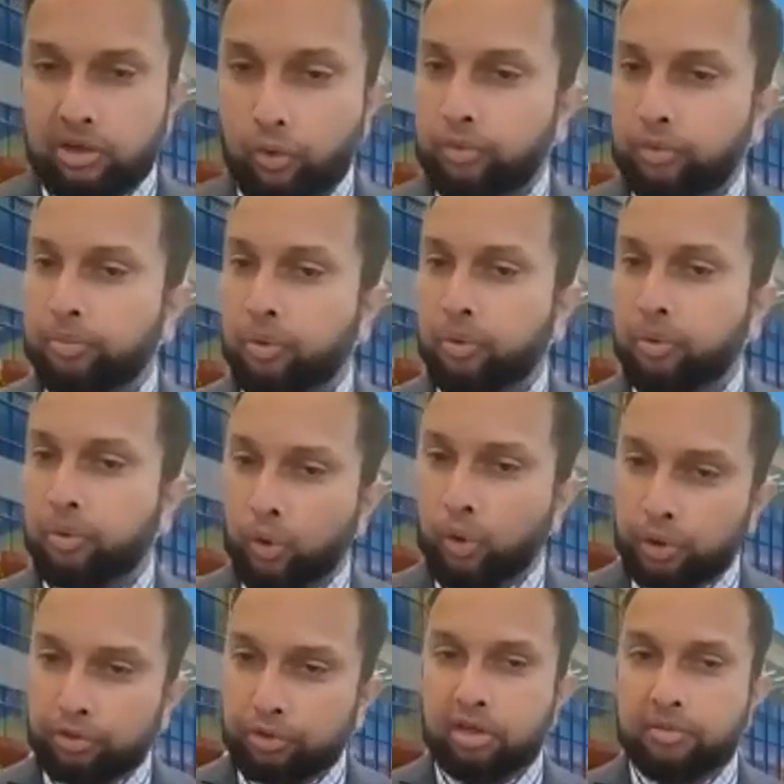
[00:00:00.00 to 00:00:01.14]
or the
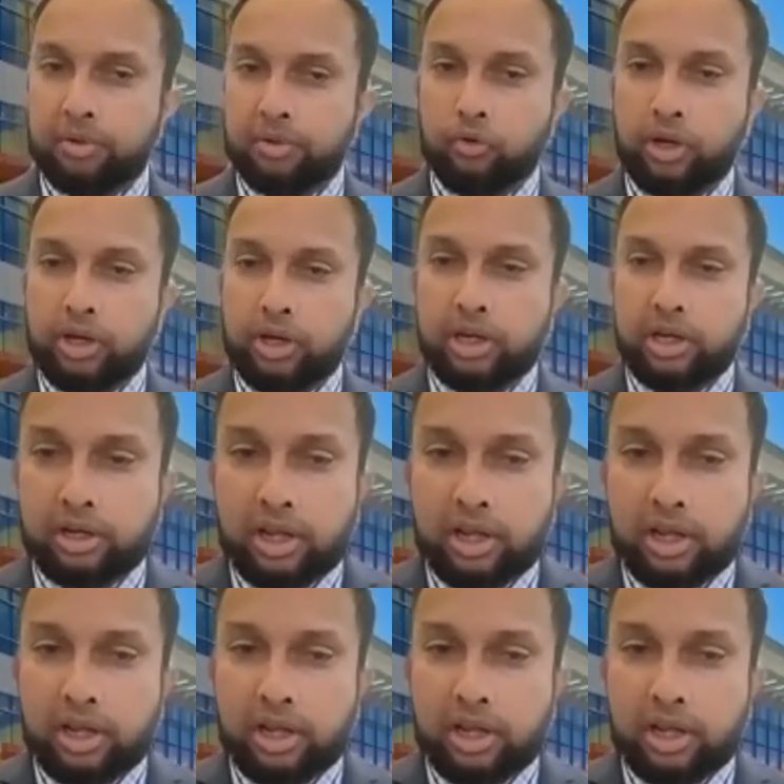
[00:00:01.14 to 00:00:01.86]
portosystemic gradient,